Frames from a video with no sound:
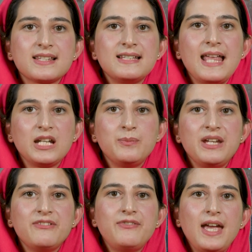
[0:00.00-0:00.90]
that may
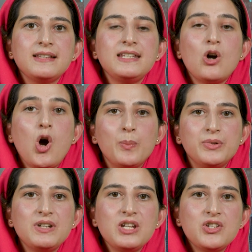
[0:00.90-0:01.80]
affect the
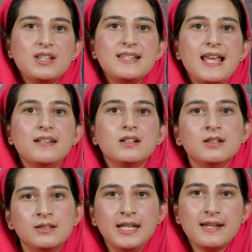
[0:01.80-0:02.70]
operations and
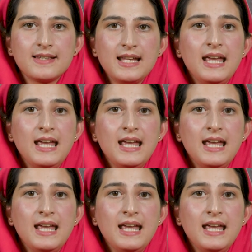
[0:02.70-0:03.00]
earnings,